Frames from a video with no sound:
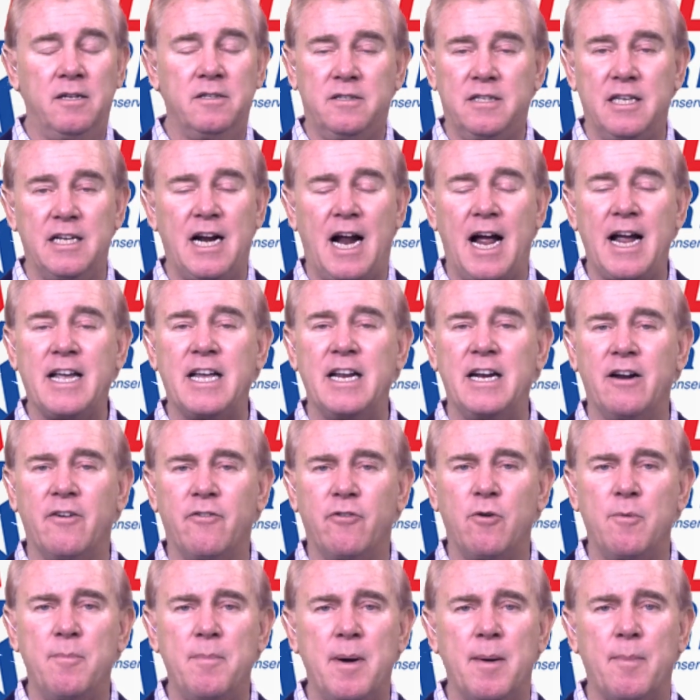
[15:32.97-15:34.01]
than I can
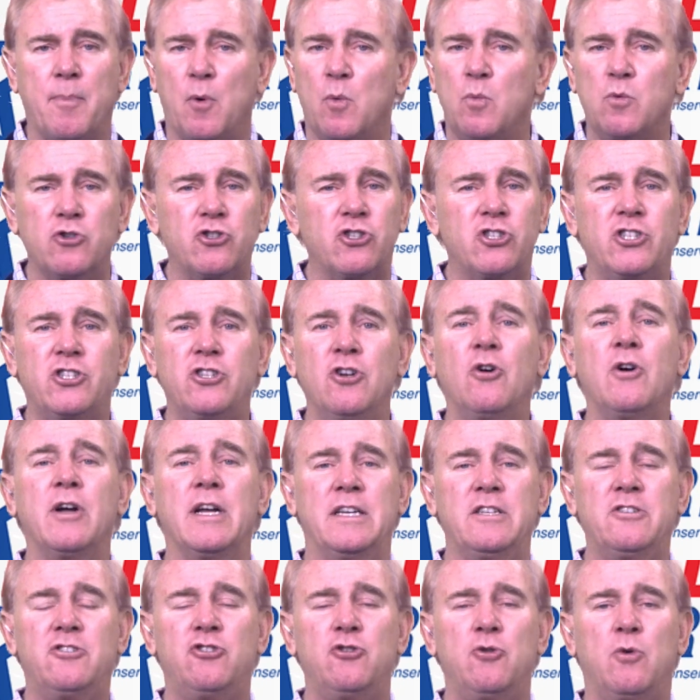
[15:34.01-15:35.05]
ever remember. We're still
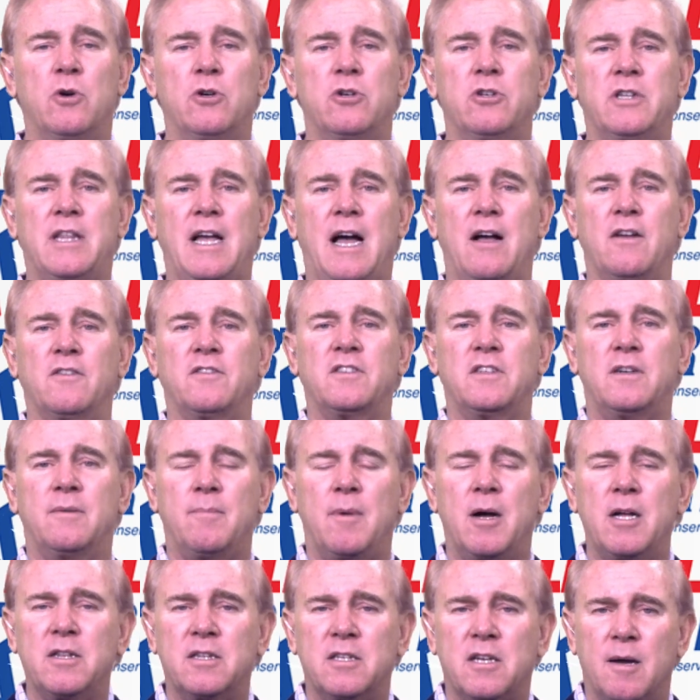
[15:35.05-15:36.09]
getting 200,000 a
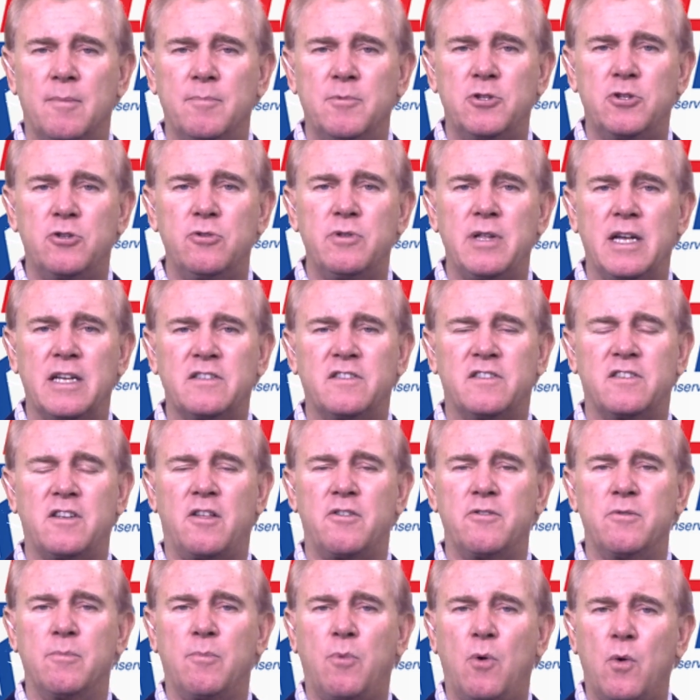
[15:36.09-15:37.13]
month coming through that
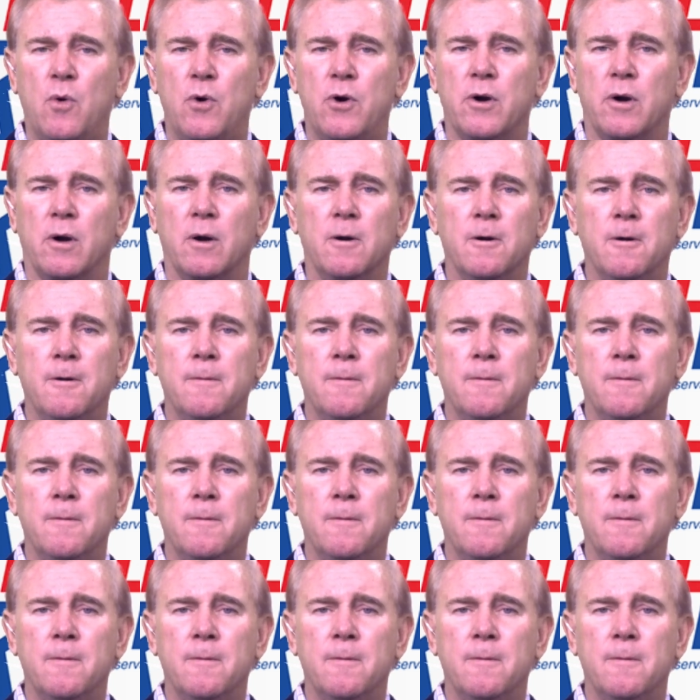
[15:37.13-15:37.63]
southern border.